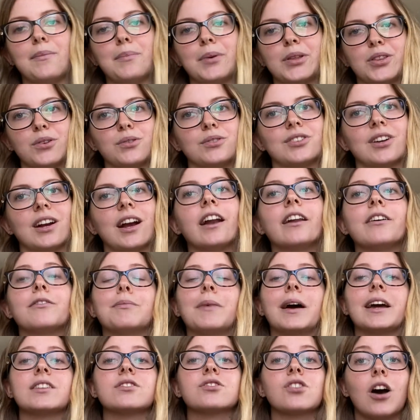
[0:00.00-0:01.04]
but those are kind of
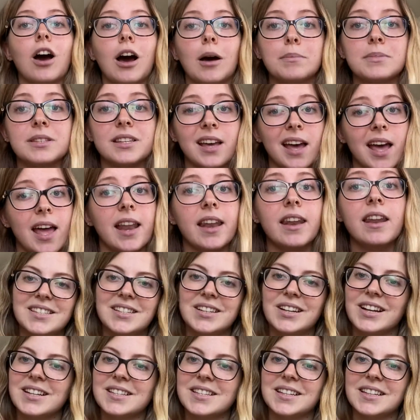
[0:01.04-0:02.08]
my top 10. See
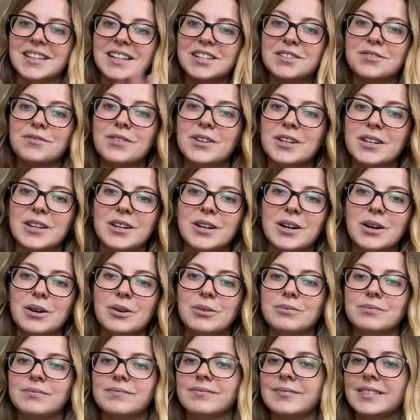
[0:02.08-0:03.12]
you guys in the next video.